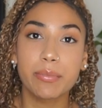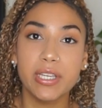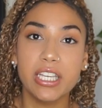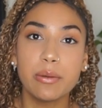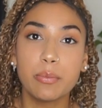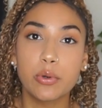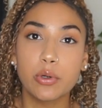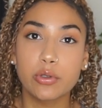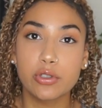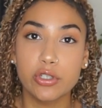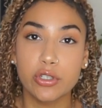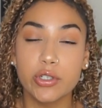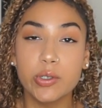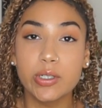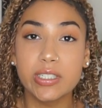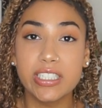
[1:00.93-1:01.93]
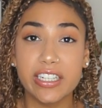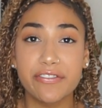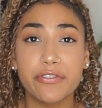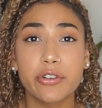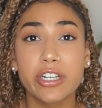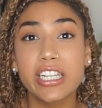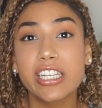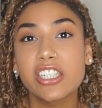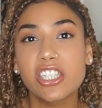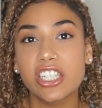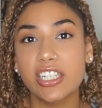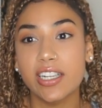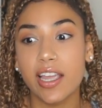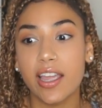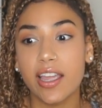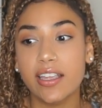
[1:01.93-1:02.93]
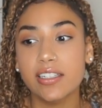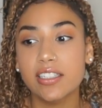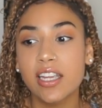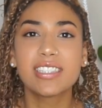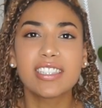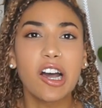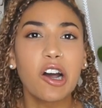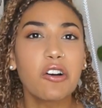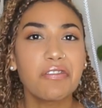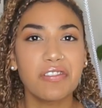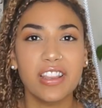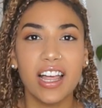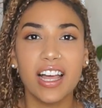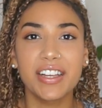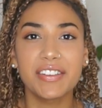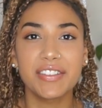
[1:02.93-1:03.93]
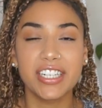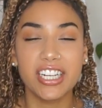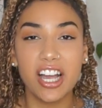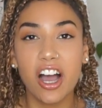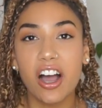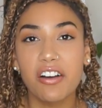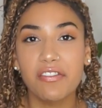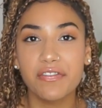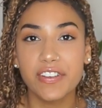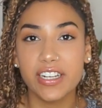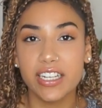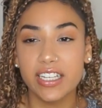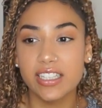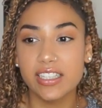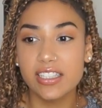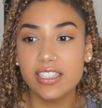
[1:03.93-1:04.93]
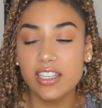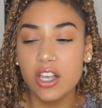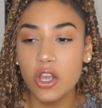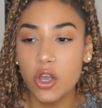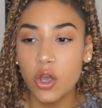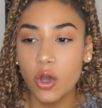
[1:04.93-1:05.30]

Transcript: people to differentiate self-love and confidence